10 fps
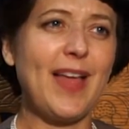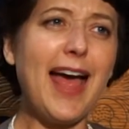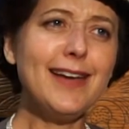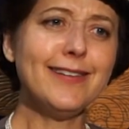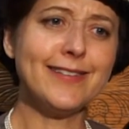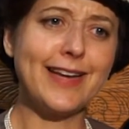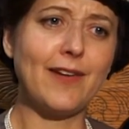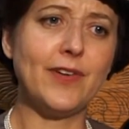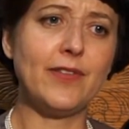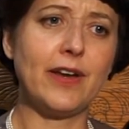I
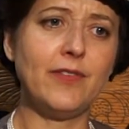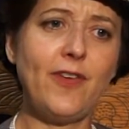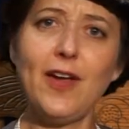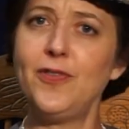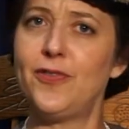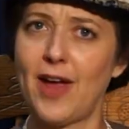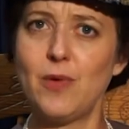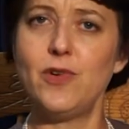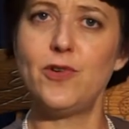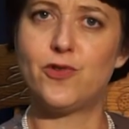discovered that if I
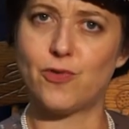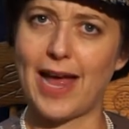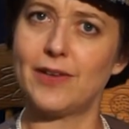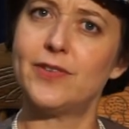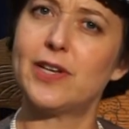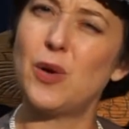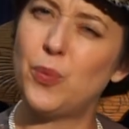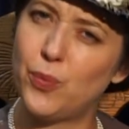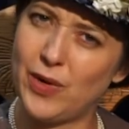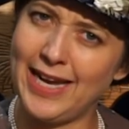found a dress that I
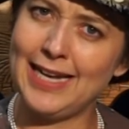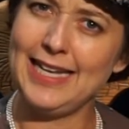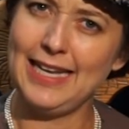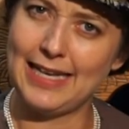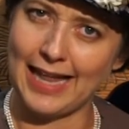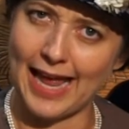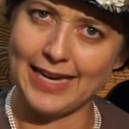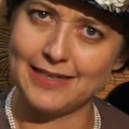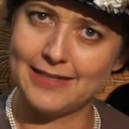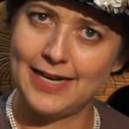really
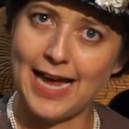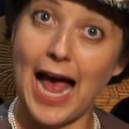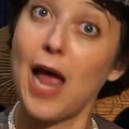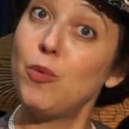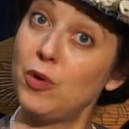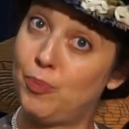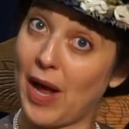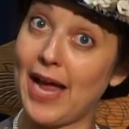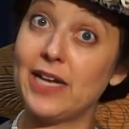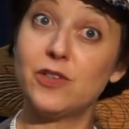liked, I would
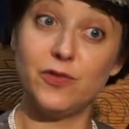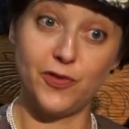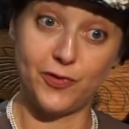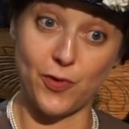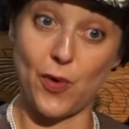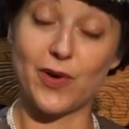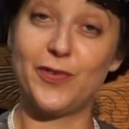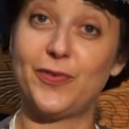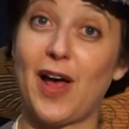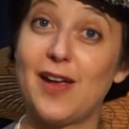buy it in 4 or
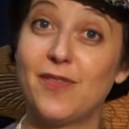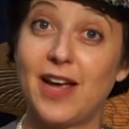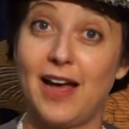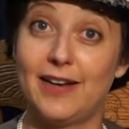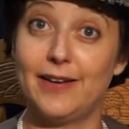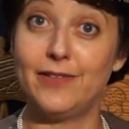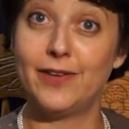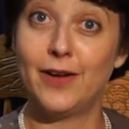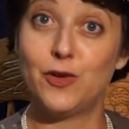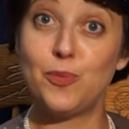5 colors
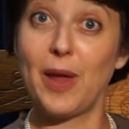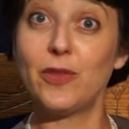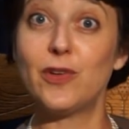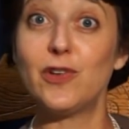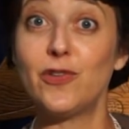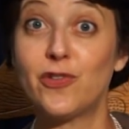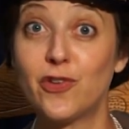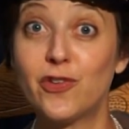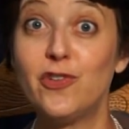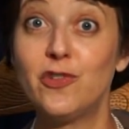to make the
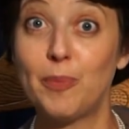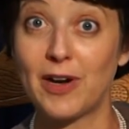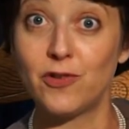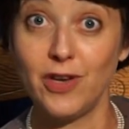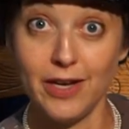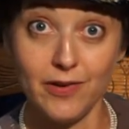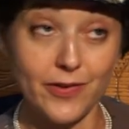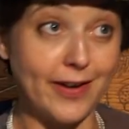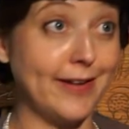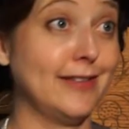decisions much
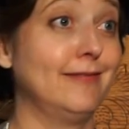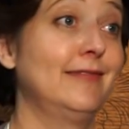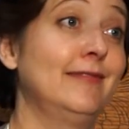easier.